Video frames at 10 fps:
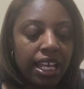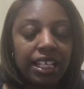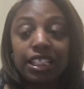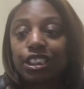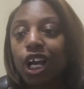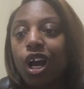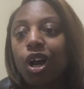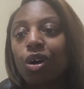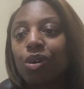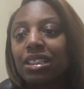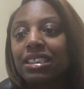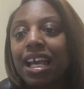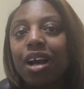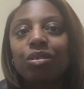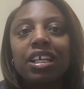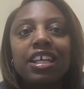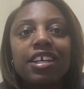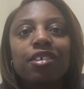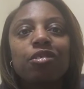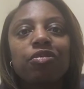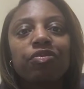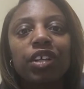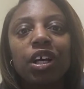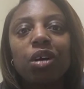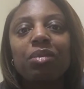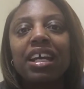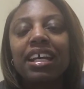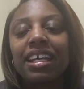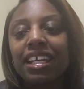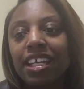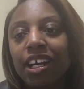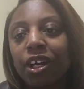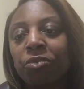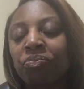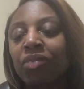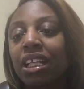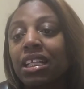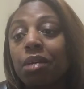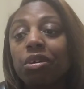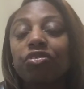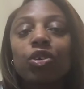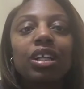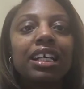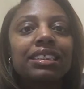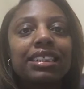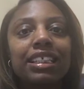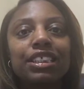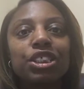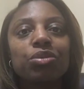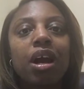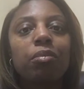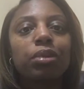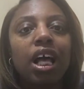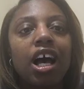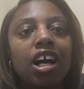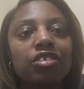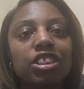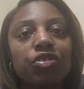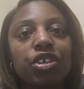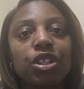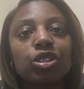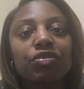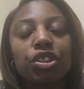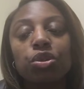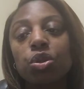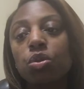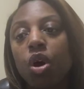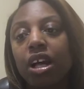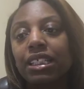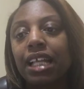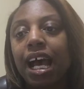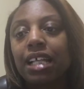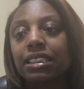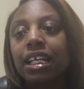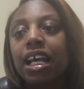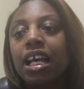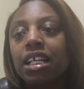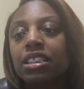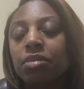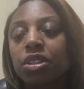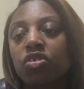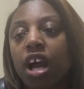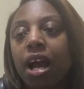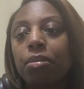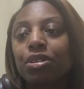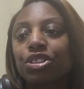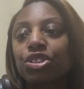It is all downhill from here. Number four, let's get into our blog. So for those of you who are not subscribers